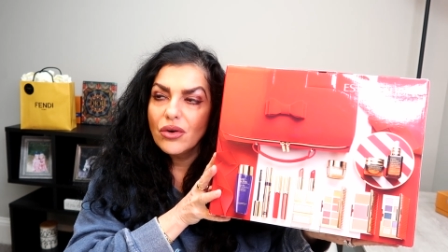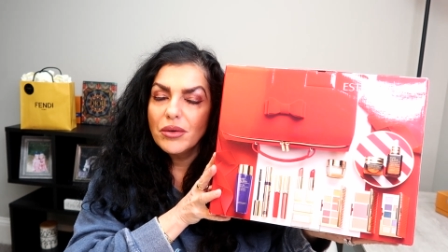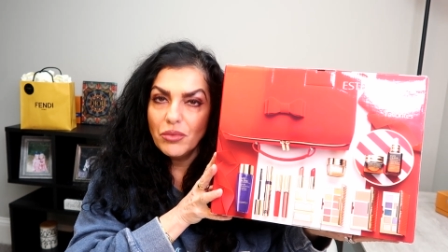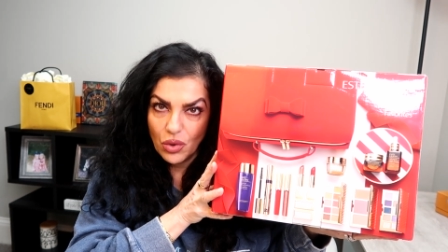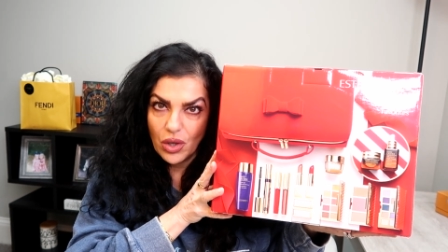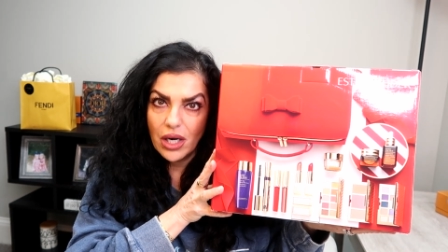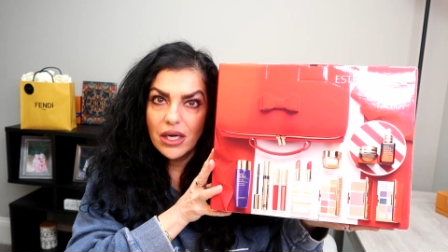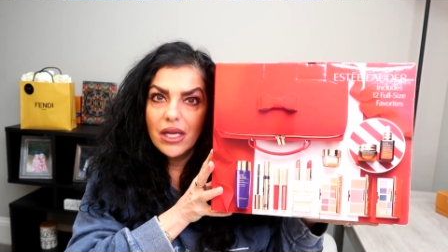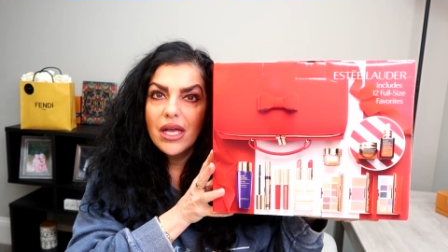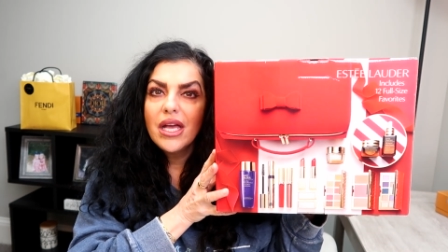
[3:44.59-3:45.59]
or
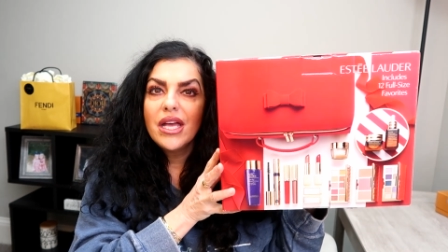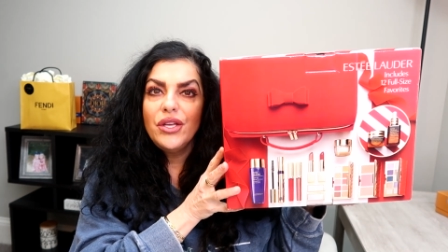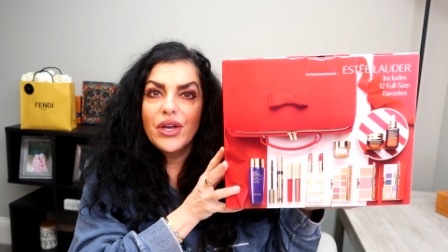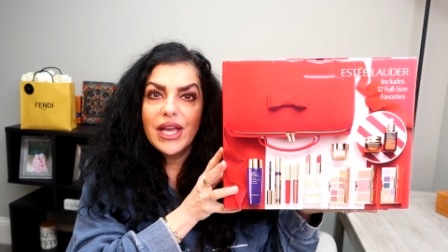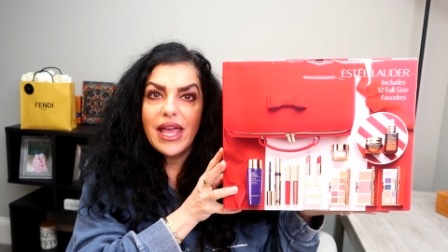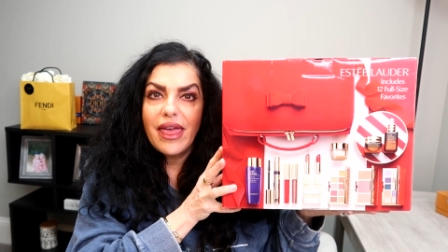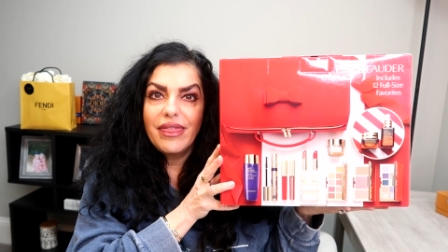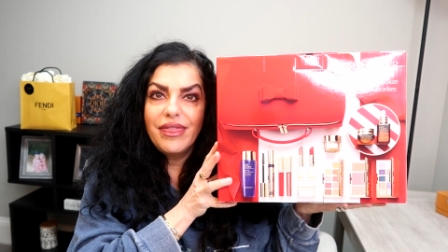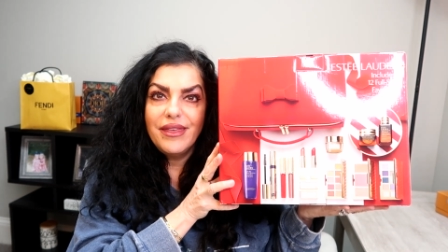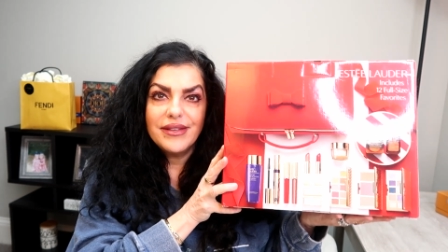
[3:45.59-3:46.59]
more, you could
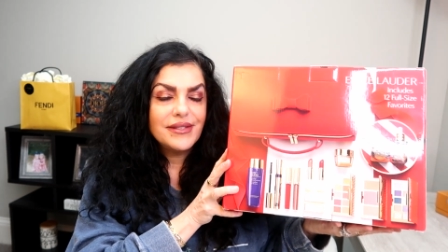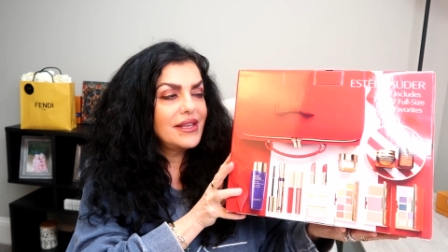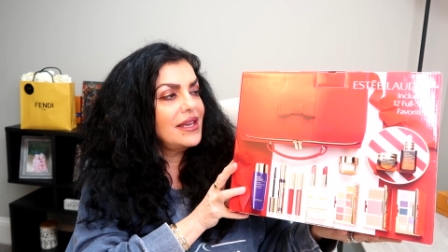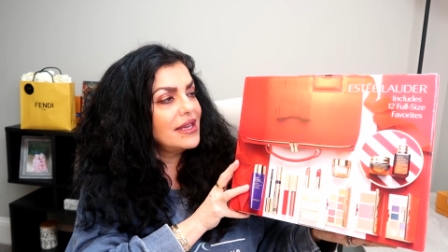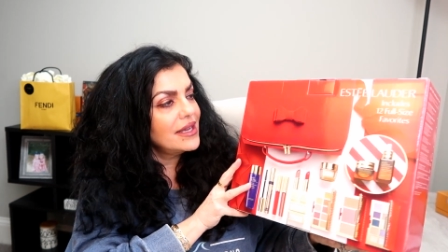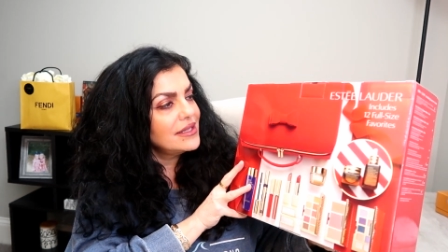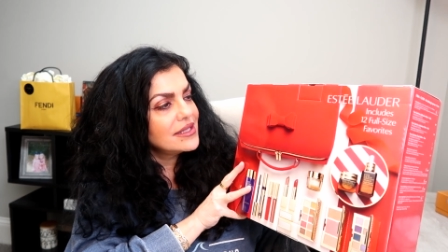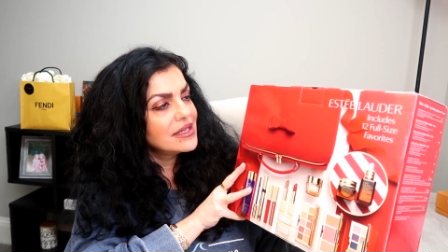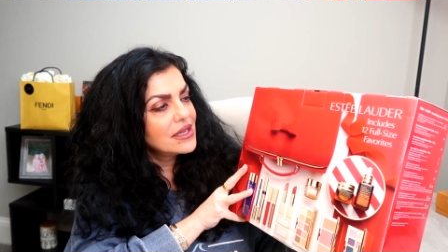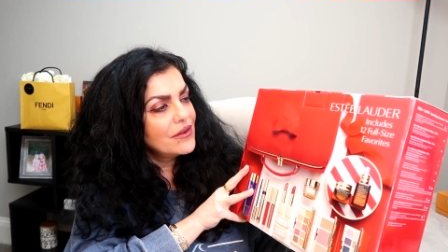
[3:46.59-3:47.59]
get this
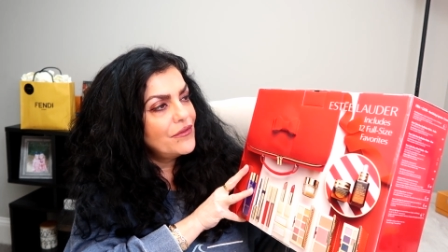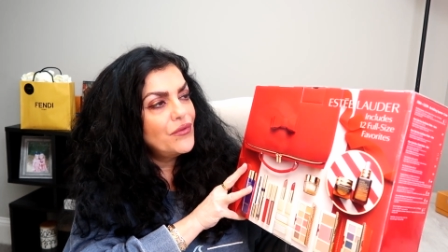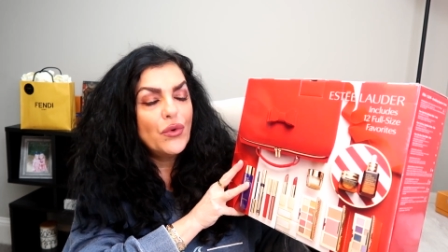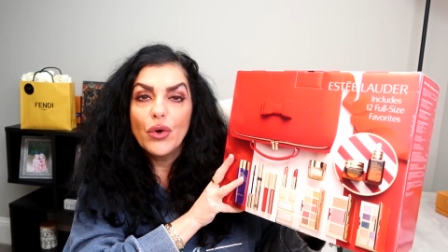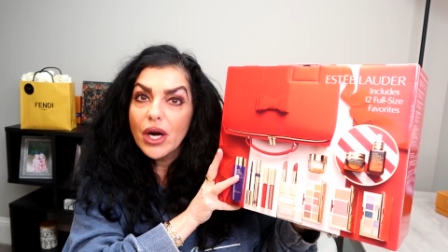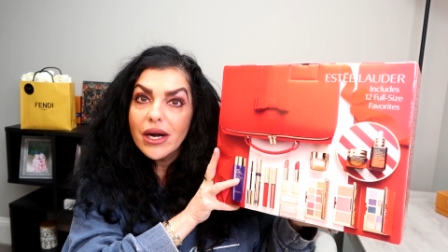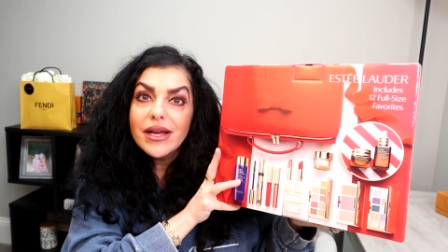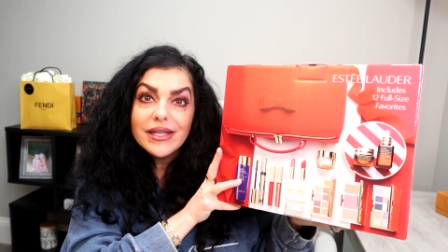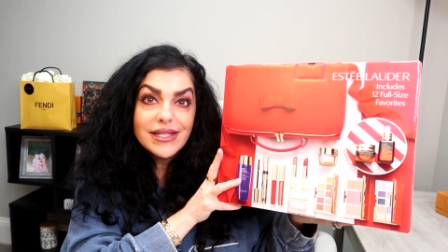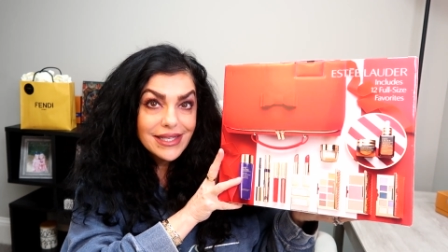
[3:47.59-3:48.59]
kit
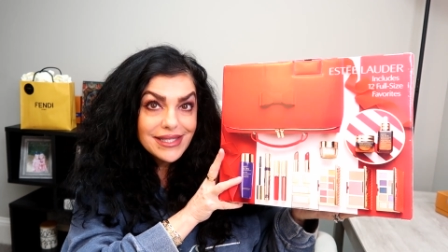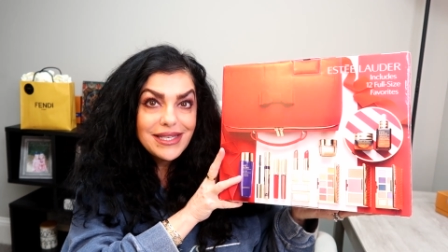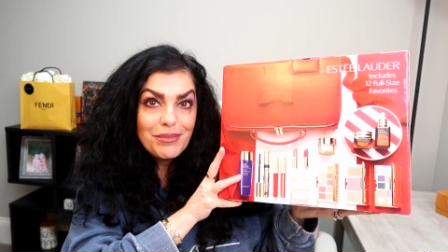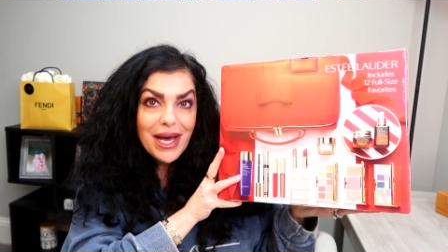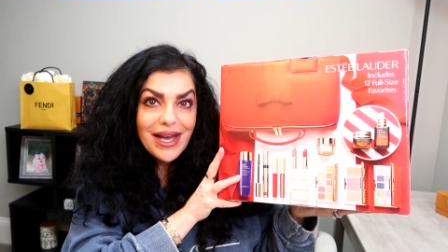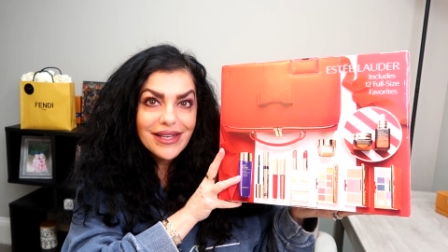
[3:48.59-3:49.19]
for $60.